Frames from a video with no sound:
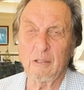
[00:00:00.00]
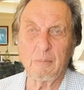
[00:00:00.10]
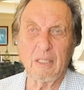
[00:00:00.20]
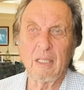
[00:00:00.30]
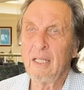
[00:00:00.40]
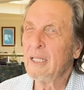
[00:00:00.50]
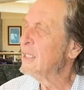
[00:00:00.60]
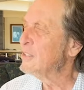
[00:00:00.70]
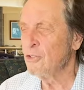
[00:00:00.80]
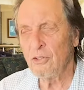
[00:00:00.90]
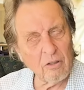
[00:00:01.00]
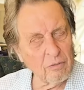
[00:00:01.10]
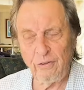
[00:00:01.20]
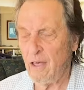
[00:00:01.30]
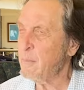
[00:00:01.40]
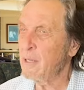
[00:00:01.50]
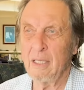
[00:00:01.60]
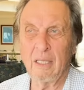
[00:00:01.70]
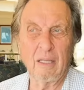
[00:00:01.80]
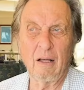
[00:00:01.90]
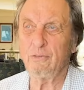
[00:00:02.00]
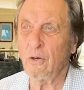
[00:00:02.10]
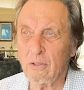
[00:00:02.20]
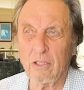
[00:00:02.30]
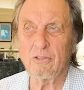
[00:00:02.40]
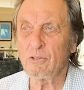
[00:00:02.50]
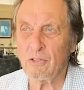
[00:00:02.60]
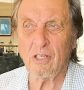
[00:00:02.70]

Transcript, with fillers: and Kimball, is not a family. A father and two